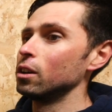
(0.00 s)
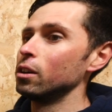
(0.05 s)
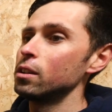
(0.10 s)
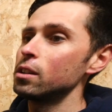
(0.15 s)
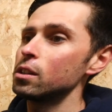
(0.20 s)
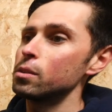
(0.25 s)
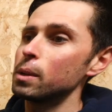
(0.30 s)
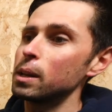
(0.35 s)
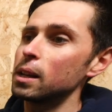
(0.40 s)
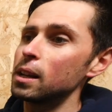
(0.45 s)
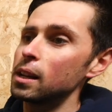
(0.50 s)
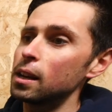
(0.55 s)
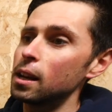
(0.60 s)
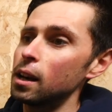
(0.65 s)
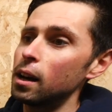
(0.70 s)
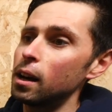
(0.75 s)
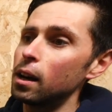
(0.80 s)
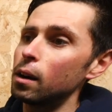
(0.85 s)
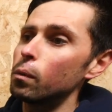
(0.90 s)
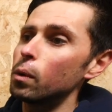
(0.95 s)
on so we can
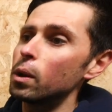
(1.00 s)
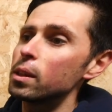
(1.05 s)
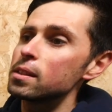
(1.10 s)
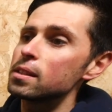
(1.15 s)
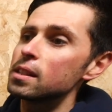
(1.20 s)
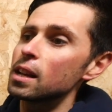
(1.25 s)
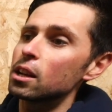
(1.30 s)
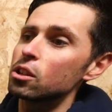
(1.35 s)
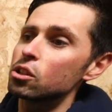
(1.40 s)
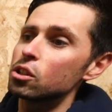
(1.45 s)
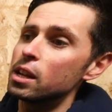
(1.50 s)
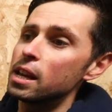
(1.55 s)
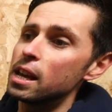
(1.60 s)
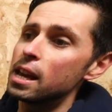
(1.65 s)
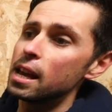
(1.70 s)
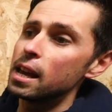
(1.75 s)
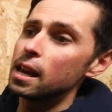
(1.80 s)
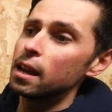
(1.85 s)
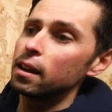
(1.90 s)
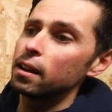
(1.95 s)
cut one section
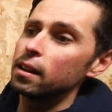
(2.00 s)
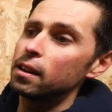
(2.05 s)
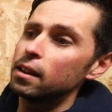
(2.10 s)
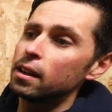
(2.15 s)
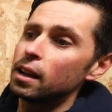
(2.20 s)
here